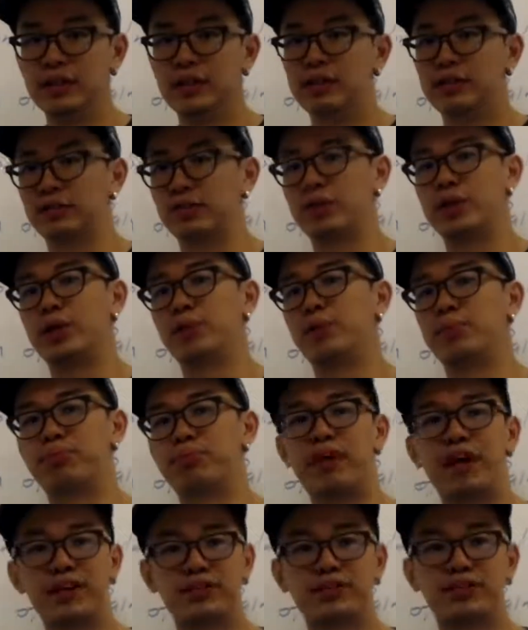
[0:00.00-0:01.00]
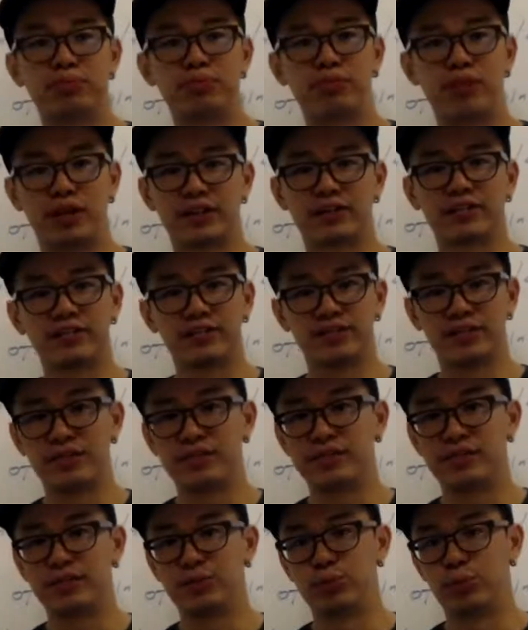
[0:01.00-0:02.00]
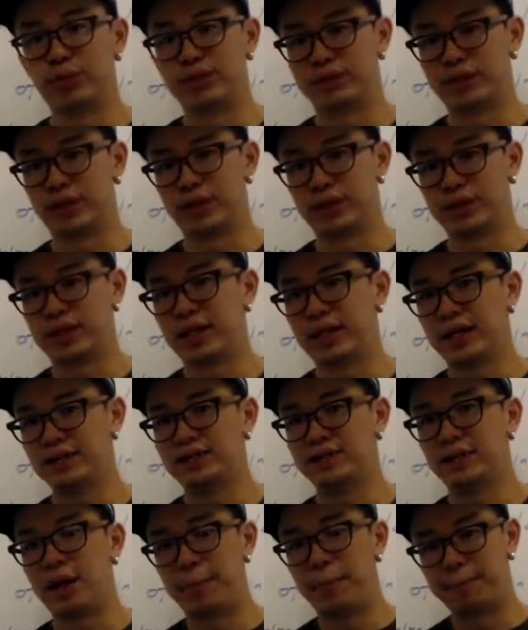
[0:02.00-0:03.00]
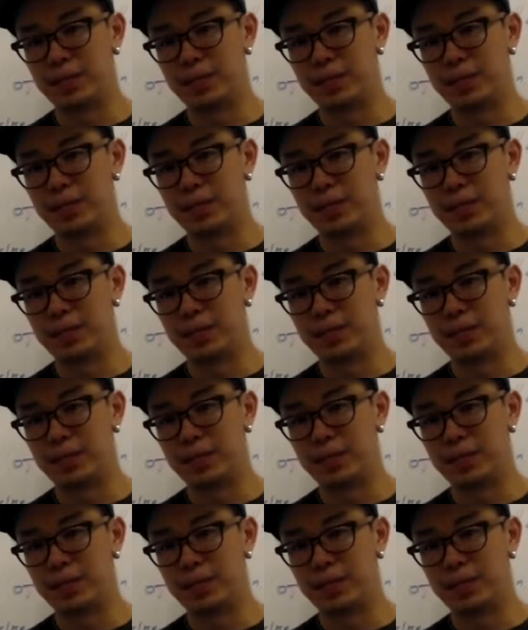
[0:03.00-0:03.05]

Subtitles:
So they would price their products and services with the hotels